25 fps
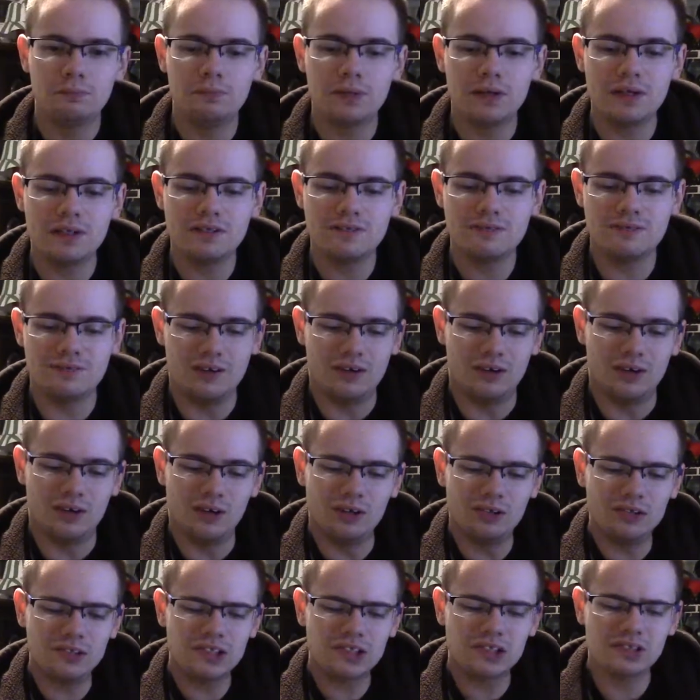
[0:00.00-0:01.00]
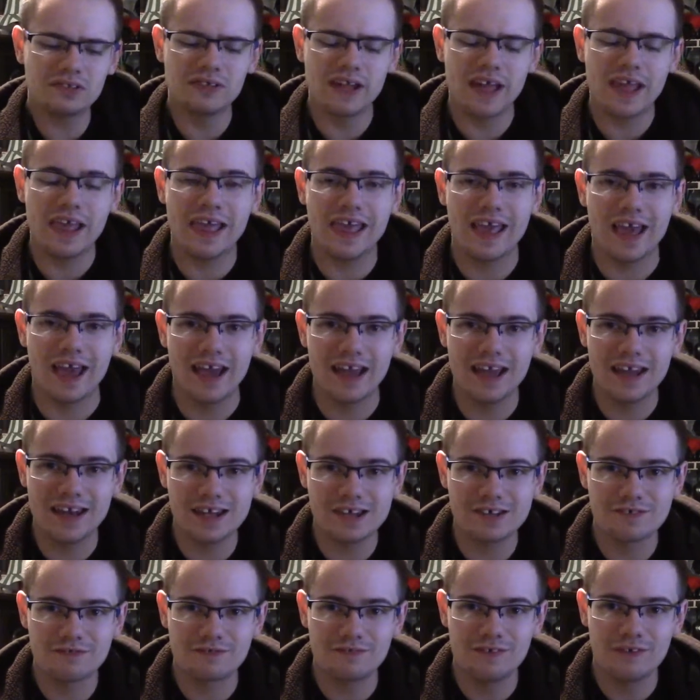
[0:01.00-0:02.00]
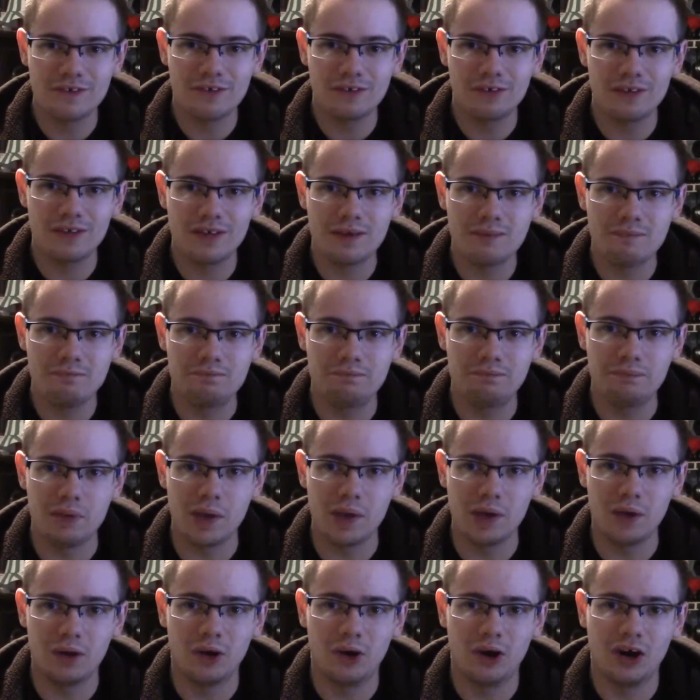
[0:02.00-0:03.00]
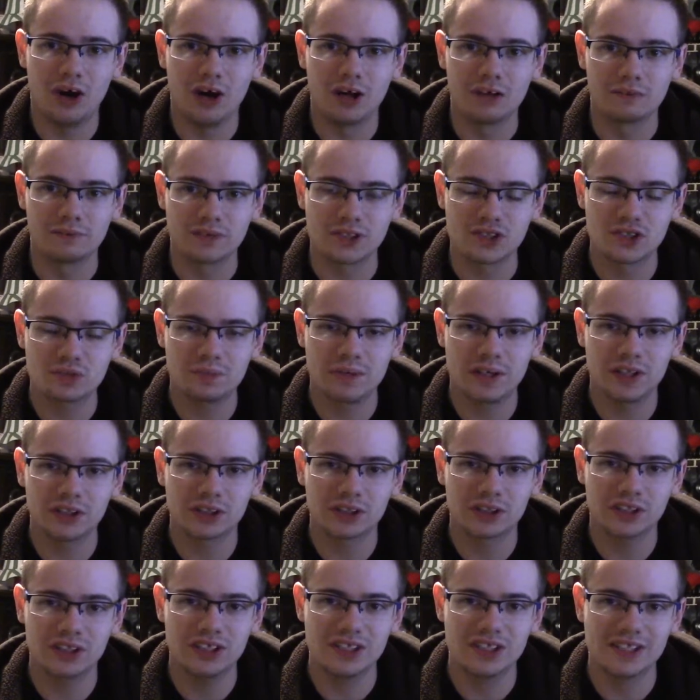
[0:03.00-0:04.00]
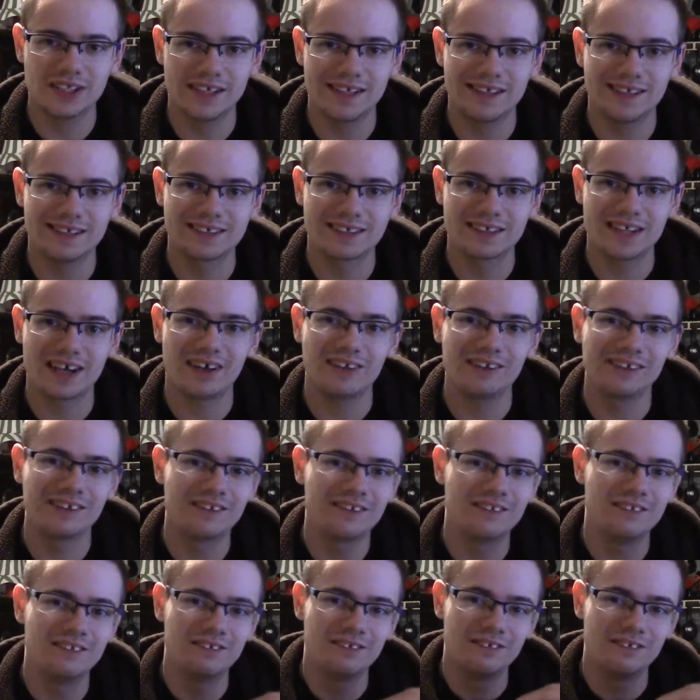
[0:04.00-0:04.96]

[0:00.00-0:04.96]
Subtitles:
But also, I kind of feel a bit off, especially seeing as how,